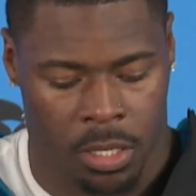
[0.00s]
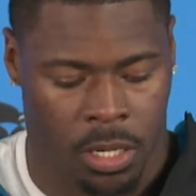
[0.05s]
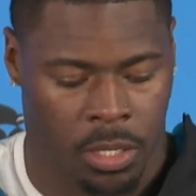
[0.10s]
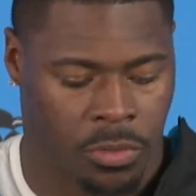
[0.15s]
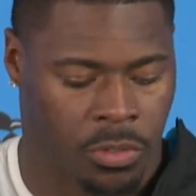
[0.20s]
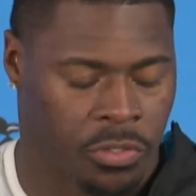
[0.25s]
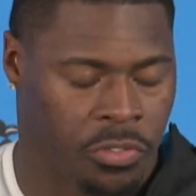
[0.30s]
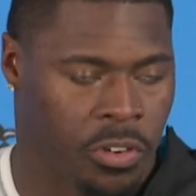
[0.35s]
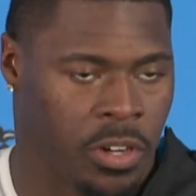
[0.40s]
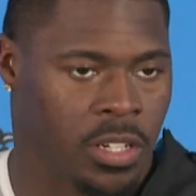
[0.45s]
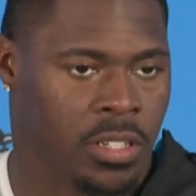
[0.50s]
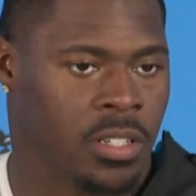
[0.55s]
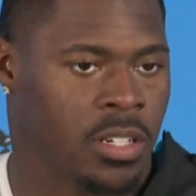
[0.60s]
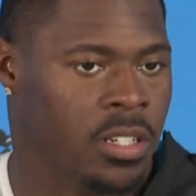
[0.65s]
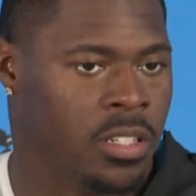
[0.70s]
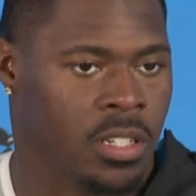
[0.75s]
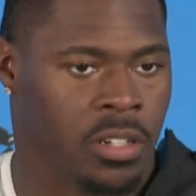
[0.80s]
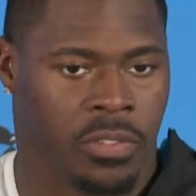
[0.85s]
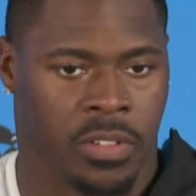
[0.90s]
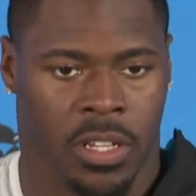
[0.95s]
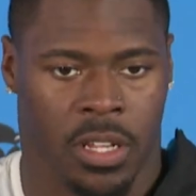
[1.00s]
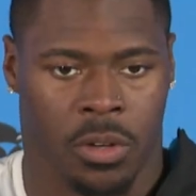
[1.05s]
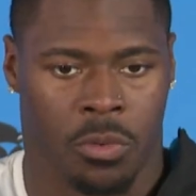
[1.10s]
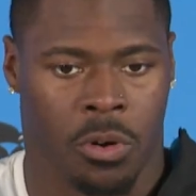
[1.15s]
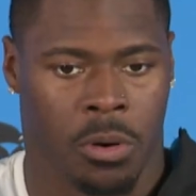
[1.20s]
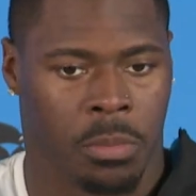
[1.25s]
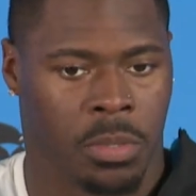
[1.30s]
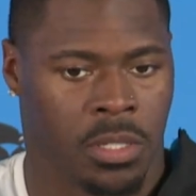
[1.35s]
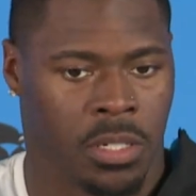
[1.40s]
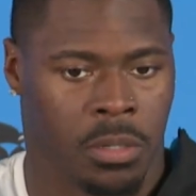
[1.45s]
That's what Frank says every day,
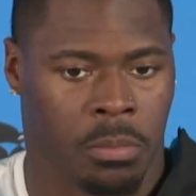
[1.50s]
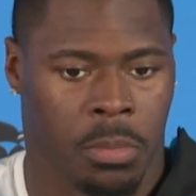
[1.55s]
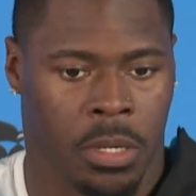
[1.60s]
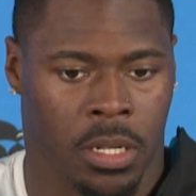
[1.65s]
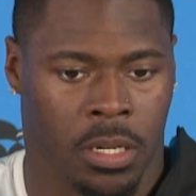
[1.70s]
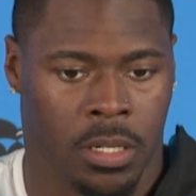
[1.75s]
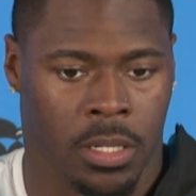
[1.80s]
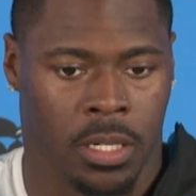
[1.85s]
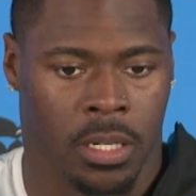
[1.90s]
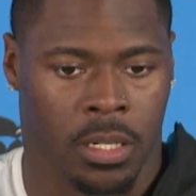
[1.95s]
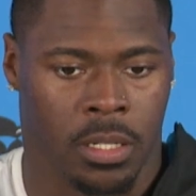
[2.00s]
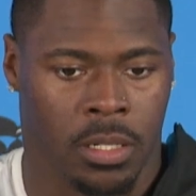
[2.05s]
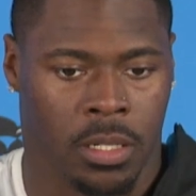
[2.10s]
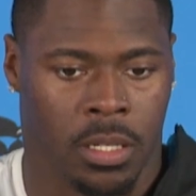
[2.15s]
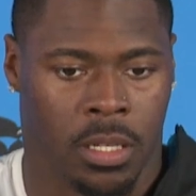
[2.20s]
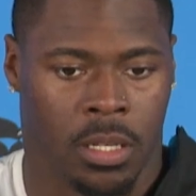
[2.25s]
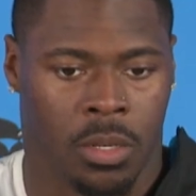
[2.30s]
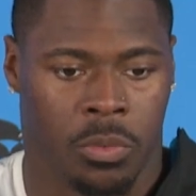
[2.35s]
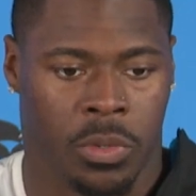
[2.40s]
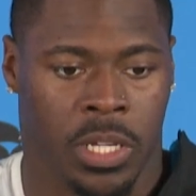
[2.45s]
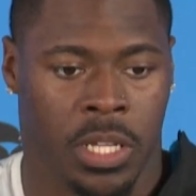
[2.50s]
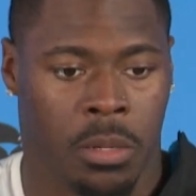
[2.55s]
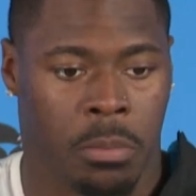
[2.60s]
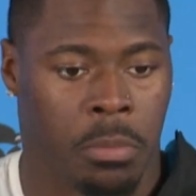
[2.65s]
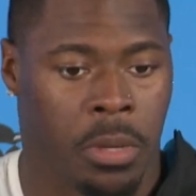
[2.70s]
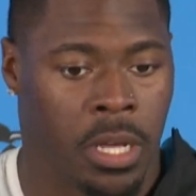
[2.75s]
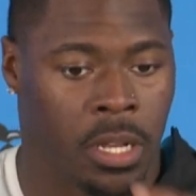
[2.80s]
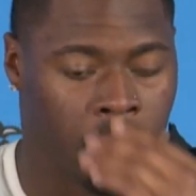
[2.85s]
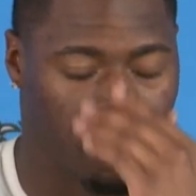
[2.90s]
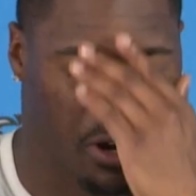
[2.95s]
one percent better, and we getting
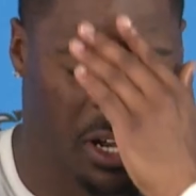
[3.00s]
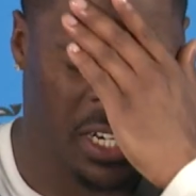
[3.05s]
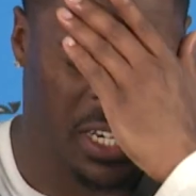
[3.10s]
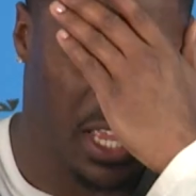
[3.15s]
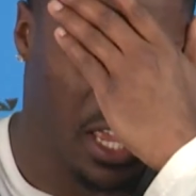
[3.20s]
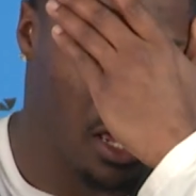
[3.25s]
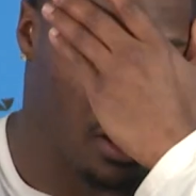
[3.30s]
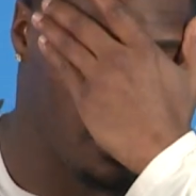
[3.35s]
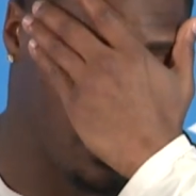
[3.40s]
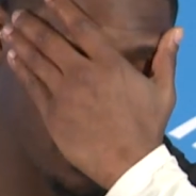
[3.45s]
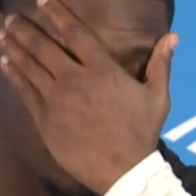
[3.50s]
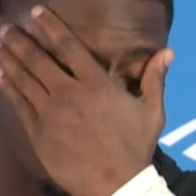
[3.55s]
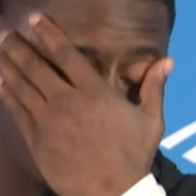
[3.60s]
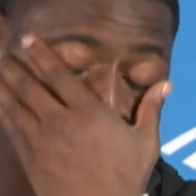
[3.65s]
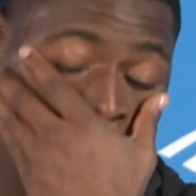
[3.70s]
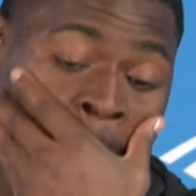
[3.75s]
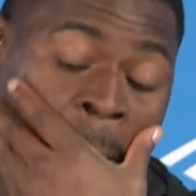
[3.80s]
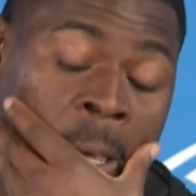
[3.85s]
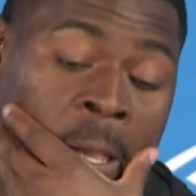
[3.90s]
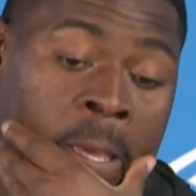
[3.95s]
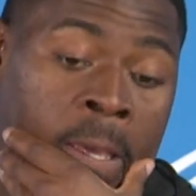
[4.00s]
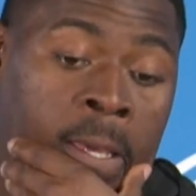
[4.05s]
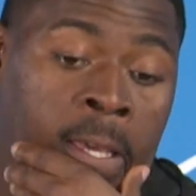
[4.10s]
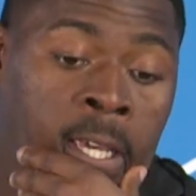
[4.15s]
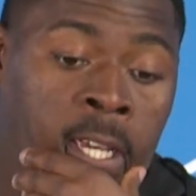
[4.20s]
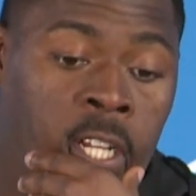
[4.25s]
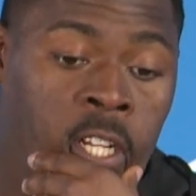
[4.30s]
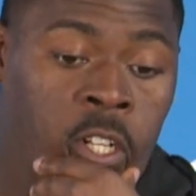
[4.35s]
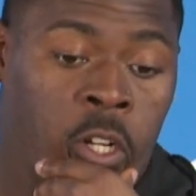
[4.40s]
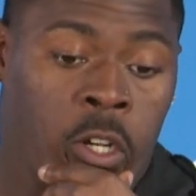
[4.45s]
better right now. And
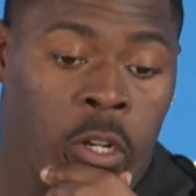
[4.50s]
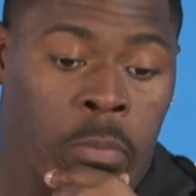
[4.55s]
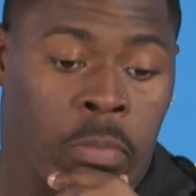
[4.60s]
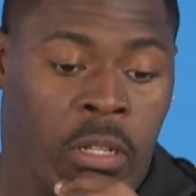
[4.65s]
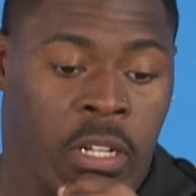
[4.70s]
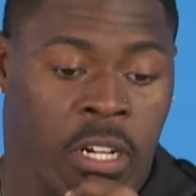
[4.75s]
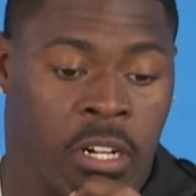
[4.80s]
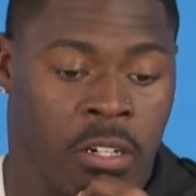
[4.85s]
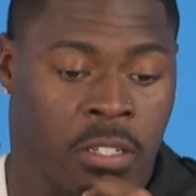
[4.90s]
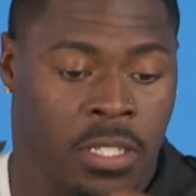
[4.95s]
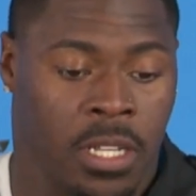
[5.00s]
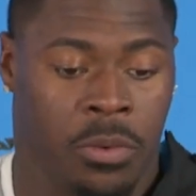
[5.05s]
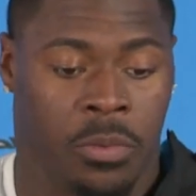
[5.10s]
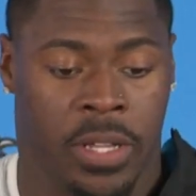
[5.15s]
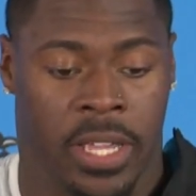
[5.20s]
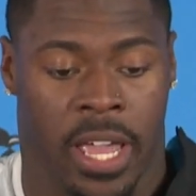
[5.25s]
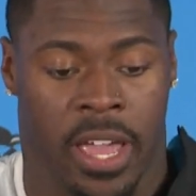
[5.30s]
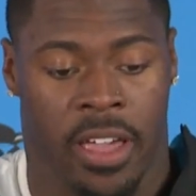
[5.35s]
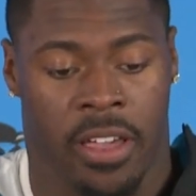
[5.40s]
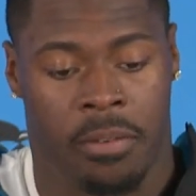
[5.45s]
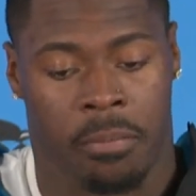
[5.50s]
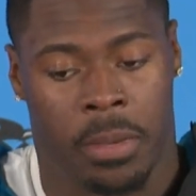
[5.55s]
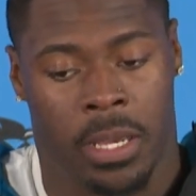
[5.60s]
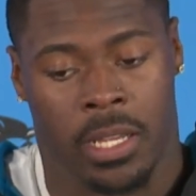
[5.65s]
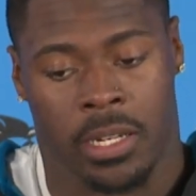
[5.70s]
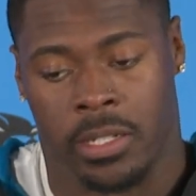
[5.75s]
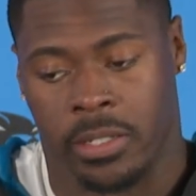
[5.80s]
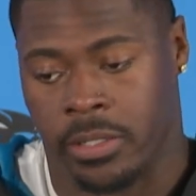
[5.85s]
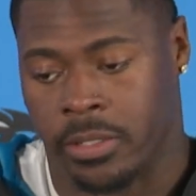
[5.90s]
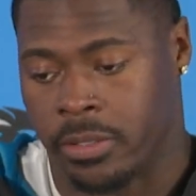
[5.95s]
you know, the players that we have,
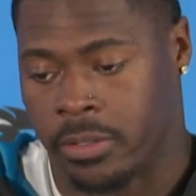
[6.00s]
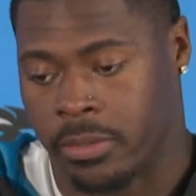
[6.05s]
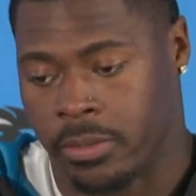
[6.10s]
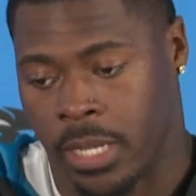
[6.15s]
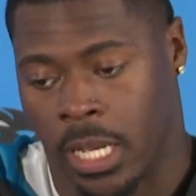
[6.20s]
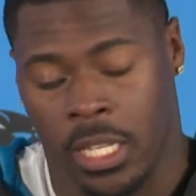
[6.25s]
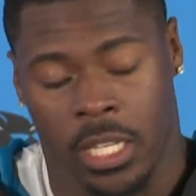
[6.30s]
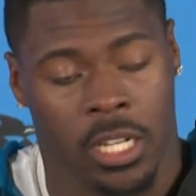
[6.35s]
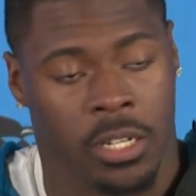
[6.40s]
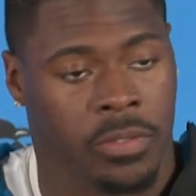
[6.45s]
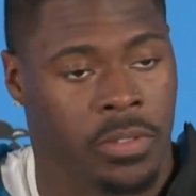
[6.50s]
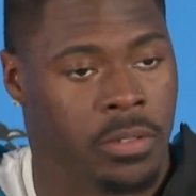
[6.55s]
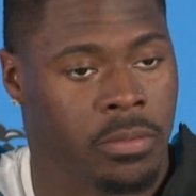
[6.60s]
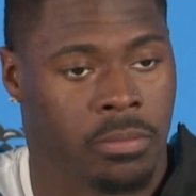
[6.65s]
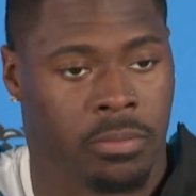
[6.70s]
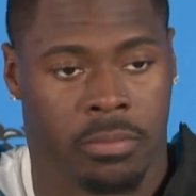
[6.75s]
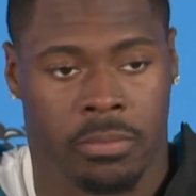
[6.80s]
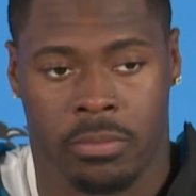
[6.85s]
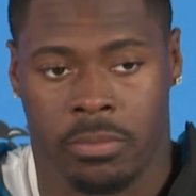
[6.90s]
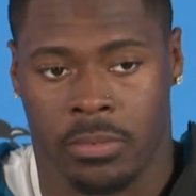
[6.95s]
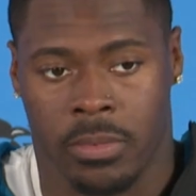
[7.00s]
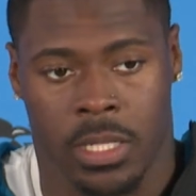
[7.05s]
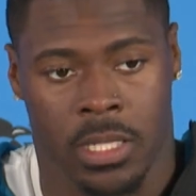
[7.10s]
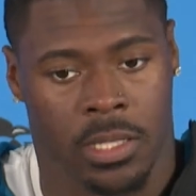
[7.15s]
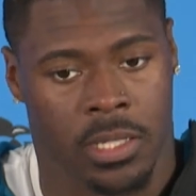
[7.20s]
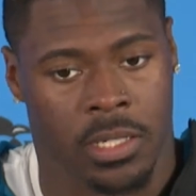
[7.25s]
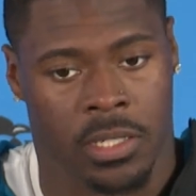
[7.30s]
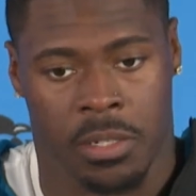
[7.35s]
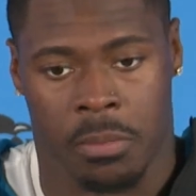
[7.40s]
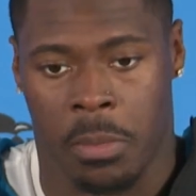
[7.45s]
man, is I love it.
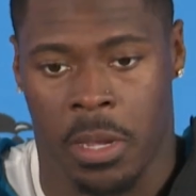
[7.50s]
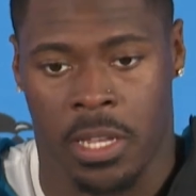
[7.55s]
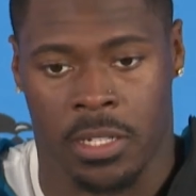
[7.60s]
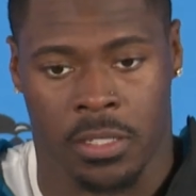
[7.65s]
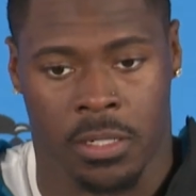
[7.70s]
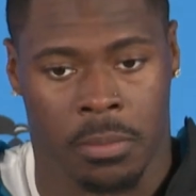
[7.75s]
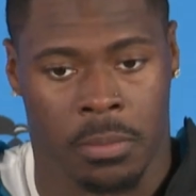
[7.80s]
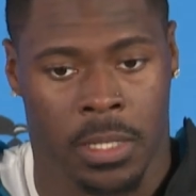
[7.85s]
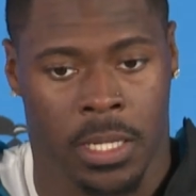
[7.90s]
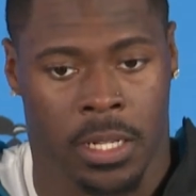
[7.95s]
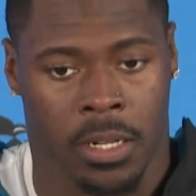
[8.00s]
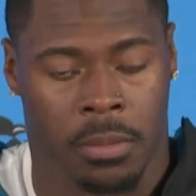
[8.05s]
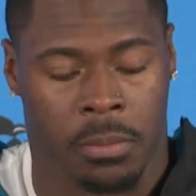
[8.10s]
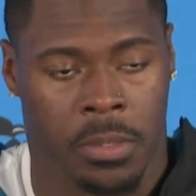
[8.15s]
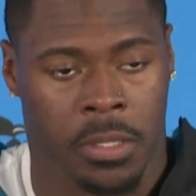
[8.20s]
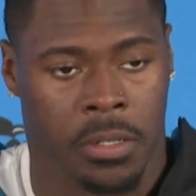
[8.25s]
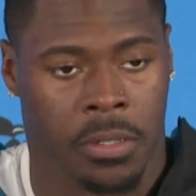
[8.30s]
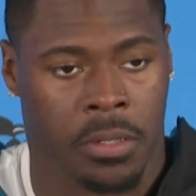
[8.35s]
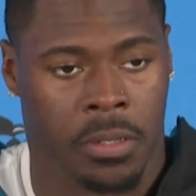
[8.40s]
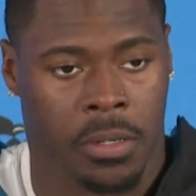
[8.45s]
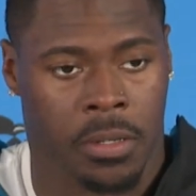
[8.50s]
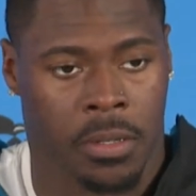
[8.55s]
It's it's amazing. I'm glad I'm here.